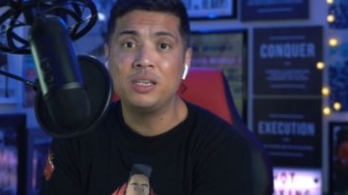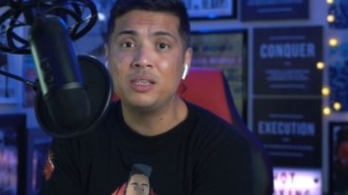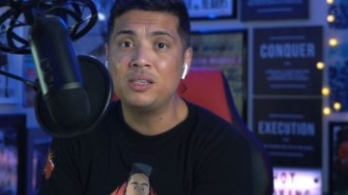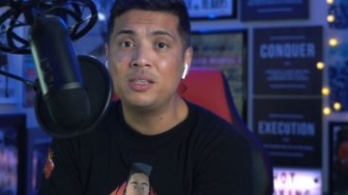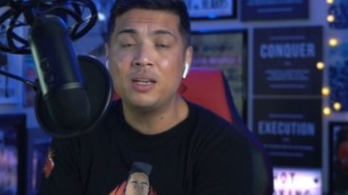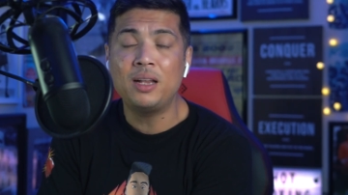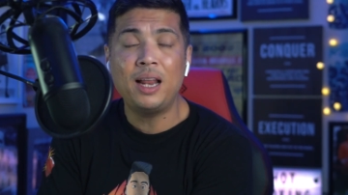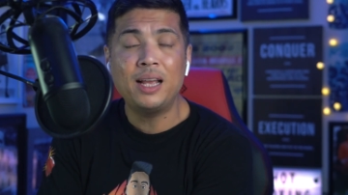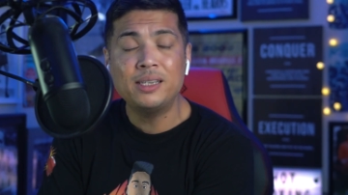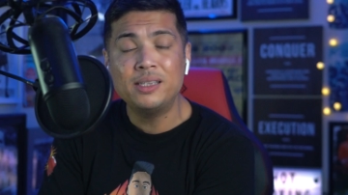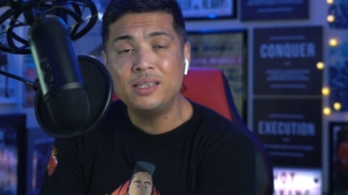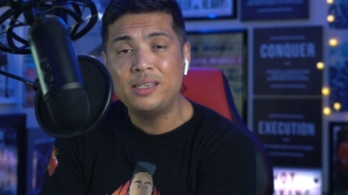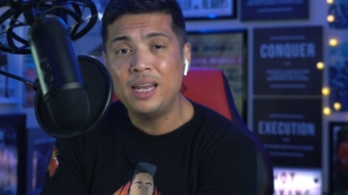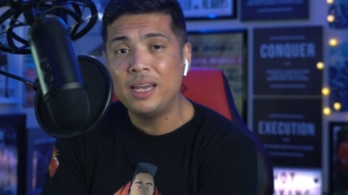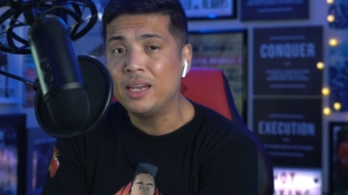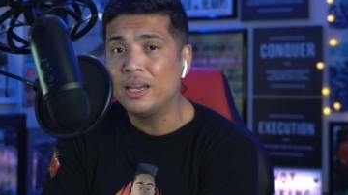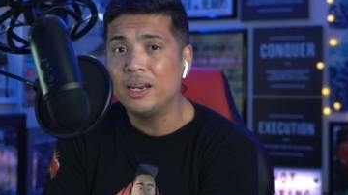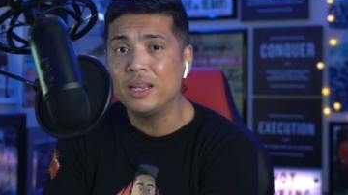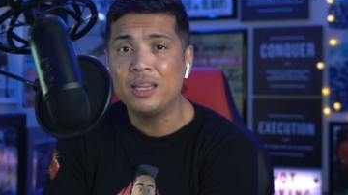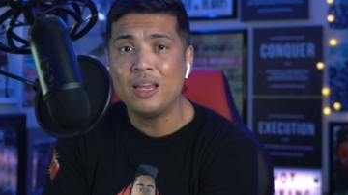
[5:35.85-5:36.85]
He still hasn't
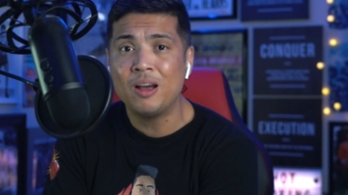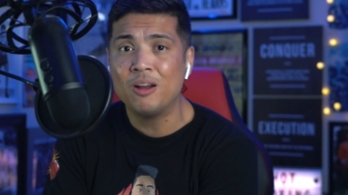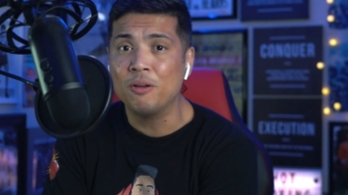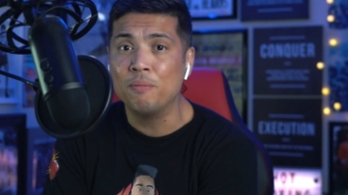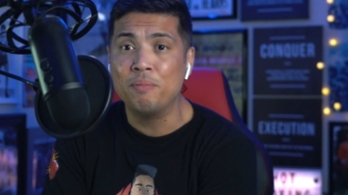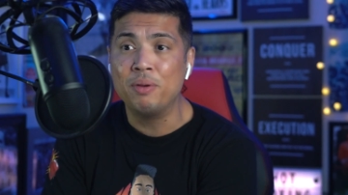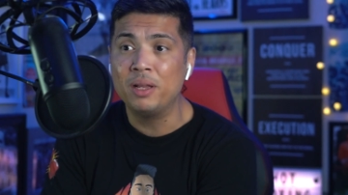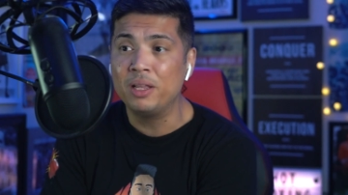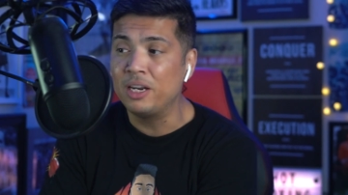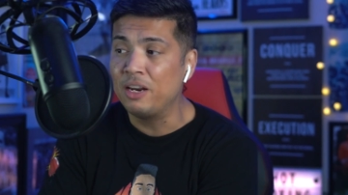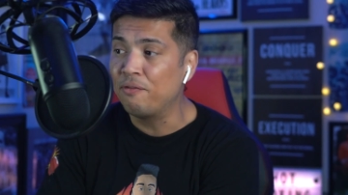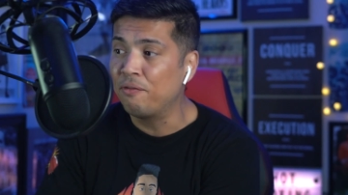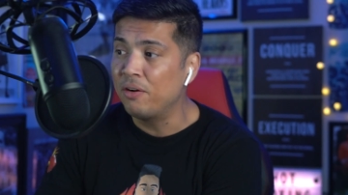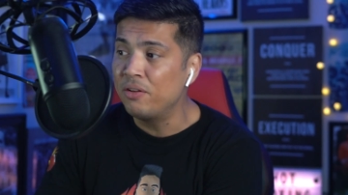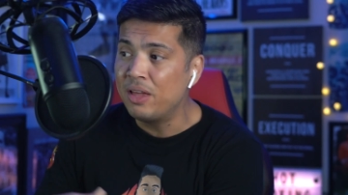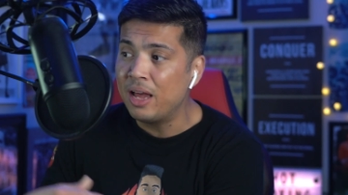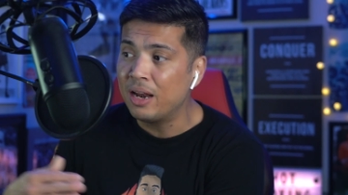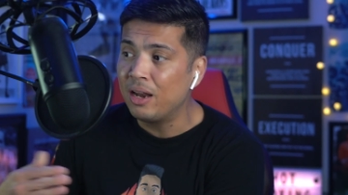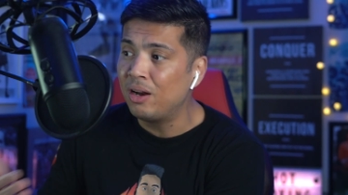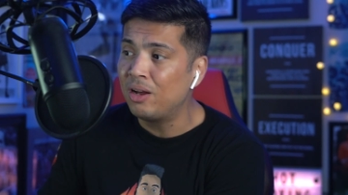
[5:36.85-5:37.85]
taken accountability
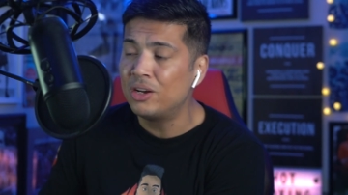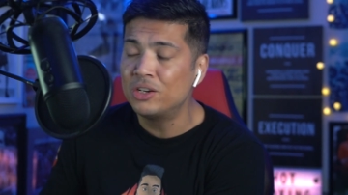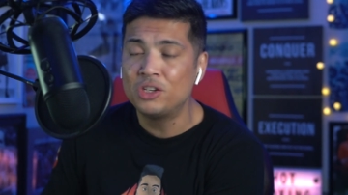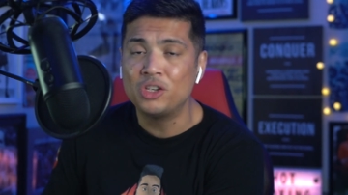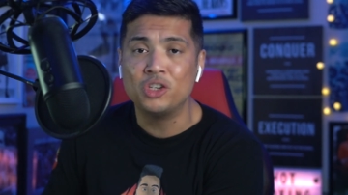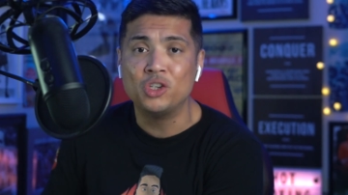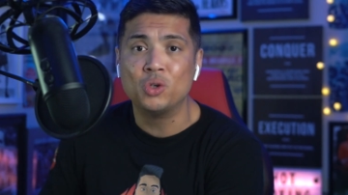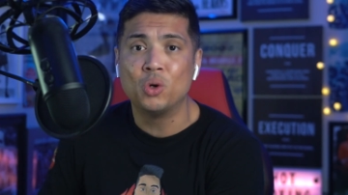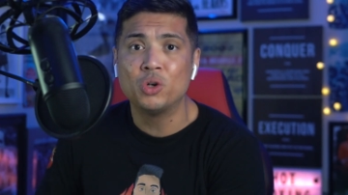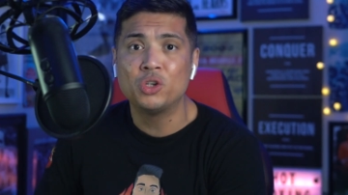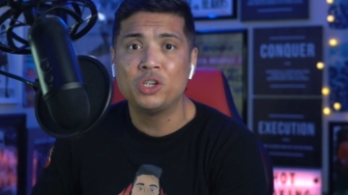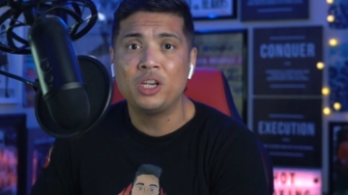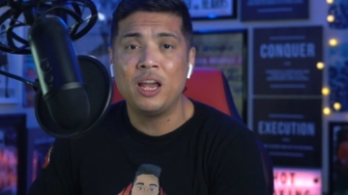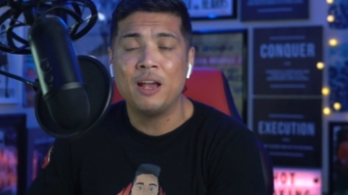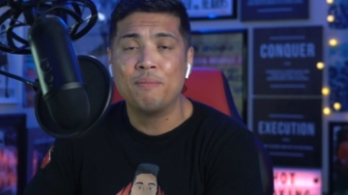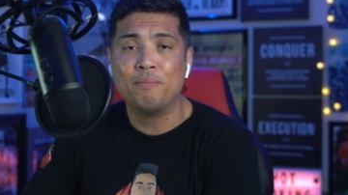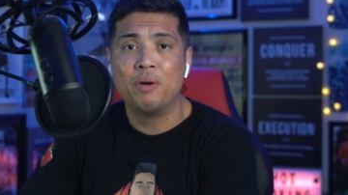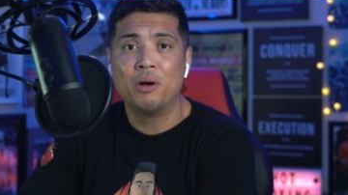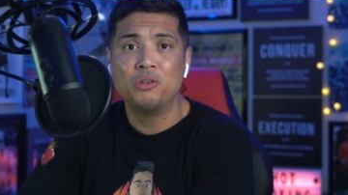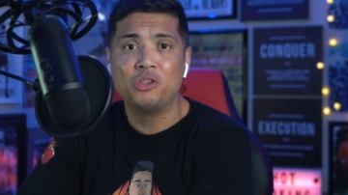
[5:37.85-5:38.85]
for that loss to George
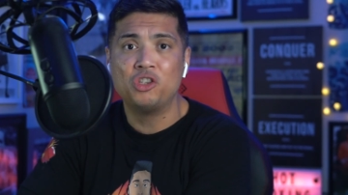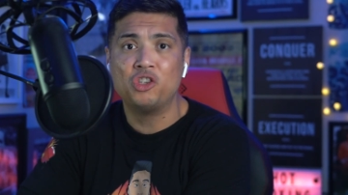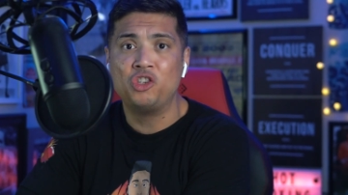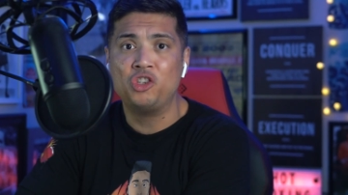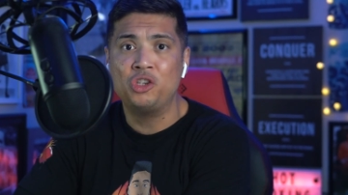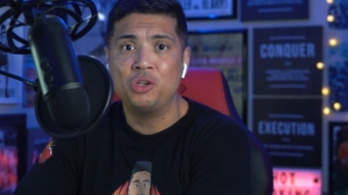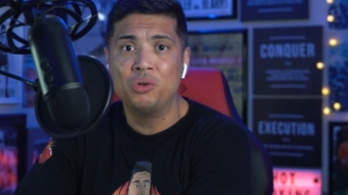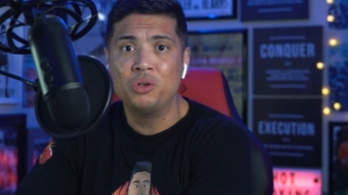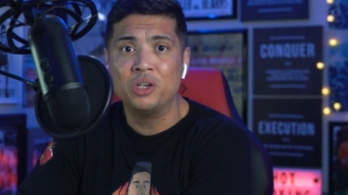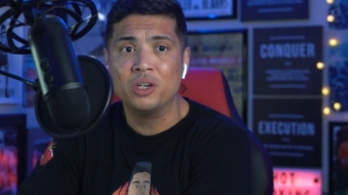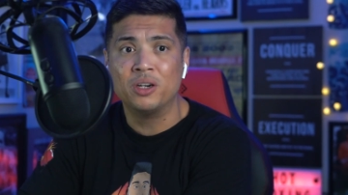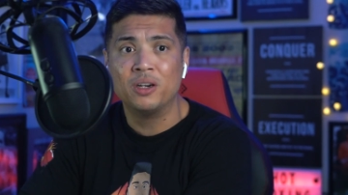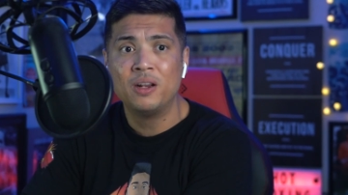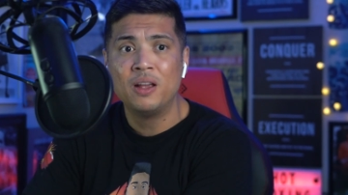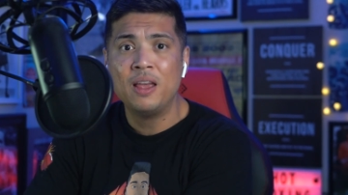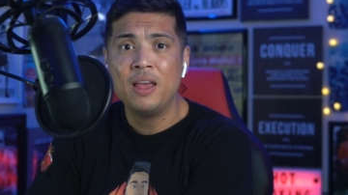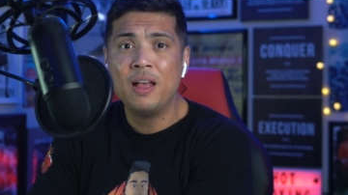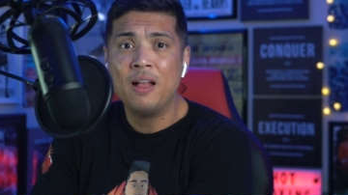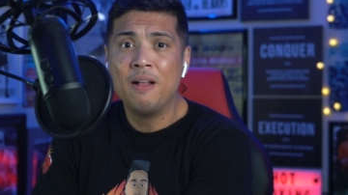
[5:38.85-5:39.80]
Kambosos Jr.,